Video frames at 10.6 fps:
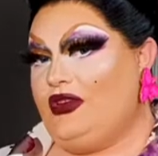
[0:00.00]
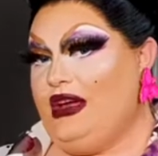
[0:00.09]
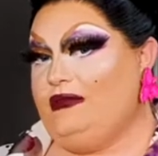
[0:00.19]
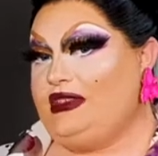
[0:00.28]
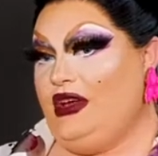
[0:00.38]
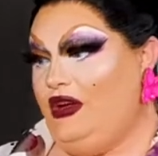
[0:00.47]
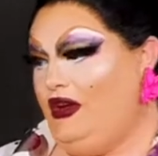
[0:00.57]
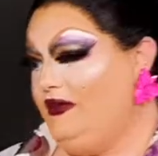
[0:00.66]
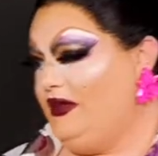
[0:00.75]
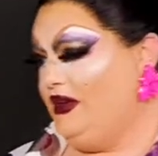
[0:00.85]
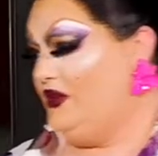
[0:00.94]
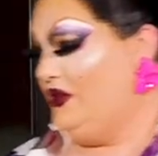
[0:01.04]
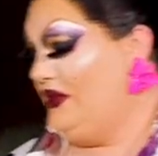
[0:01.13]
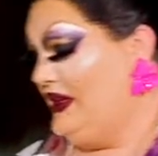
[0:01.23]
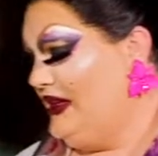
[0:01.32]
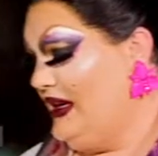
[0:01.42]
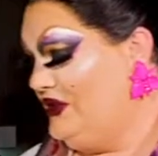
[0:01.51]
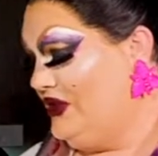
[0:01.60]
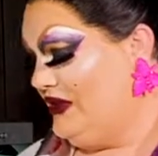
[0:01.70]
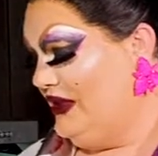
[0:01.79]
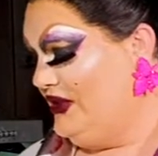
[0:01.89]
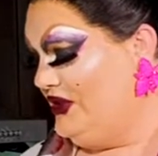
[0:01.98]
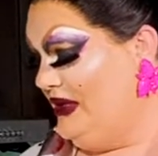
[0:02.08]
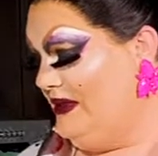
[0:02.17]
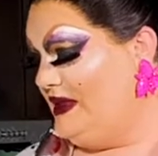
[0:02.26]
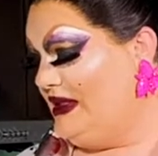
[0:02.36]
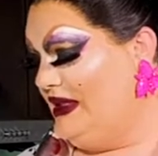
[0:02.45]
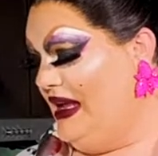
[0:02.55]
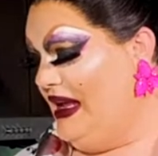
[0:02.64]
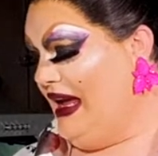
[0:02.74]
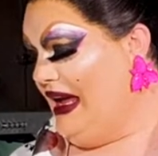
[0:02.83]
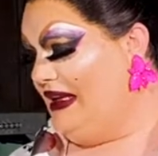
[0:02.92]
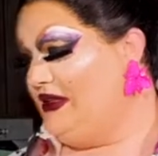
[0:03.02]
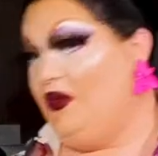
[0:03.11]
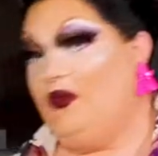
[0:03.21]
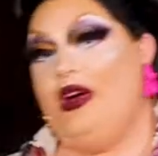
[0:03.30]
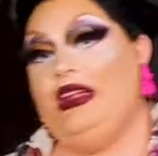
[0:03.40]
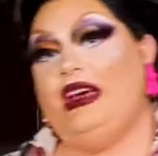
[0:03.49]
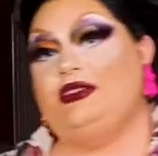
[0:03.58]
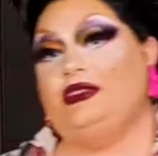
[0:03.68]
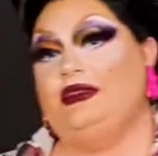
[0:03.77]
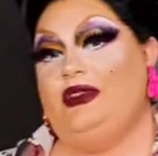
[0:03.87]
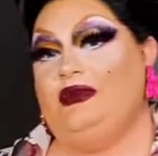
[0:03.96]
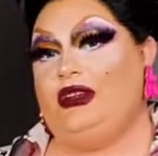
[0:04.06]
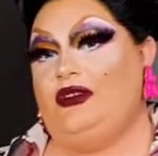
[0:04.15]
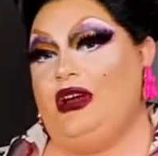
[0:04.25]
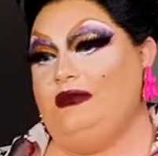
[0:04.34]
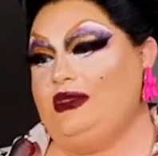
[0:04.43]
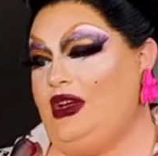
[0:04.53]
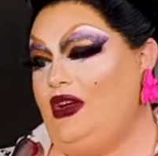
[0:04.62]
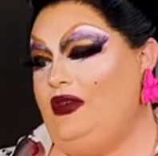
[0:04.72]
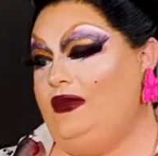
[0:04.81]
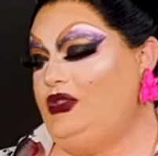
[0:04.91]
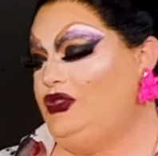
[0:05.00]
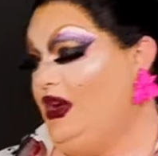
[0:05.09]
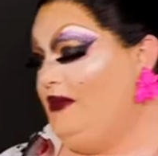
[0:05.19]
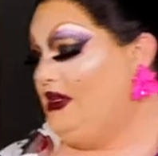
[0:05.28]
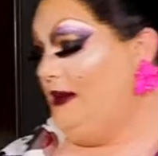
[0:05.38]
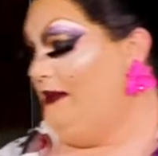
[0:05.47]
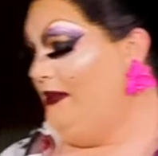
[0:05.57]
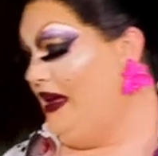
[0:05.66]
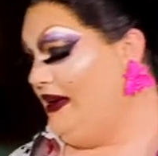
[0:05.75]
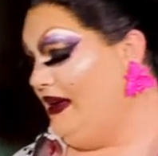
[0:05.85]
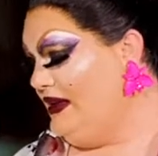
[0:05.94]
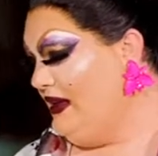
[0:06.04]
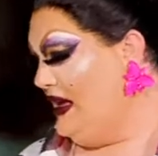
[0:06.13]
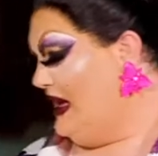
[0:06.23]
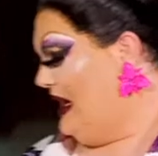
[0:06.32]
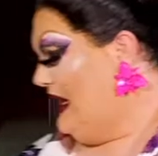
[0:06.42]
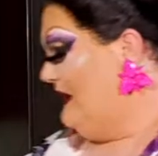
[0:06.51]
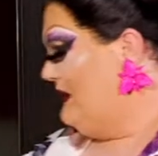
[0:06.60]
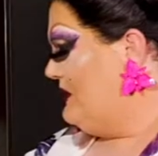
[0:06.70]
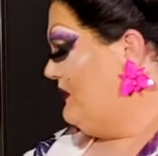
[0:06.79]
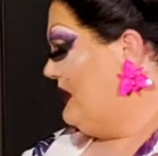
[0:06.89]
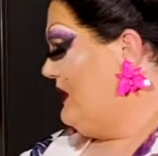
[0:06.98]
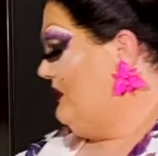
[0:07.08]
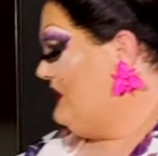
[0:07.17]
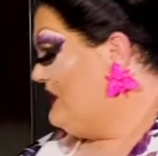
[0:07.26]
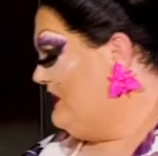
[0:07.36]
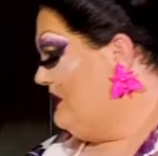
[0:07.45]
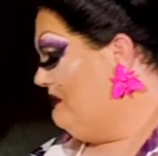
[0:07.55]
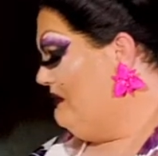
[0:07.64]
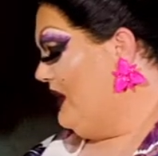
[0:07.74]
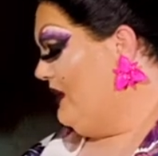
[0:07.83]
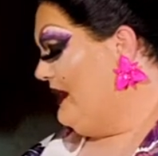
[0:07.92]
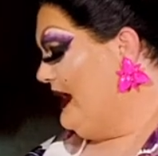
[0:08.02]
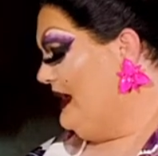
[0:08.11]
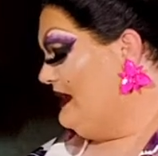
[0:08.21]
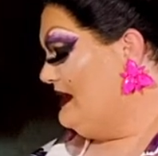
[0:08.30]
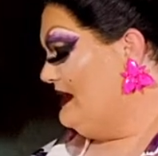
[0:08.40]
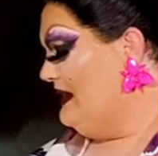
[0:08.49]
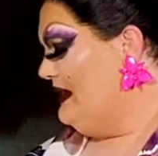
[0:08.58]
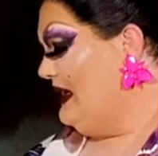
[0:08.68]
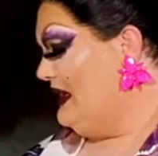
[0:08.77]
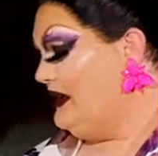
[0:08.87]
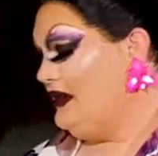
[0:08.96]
grams of cooking chocolate chips and 150 grams of chopped butter, and we're going to melt that in a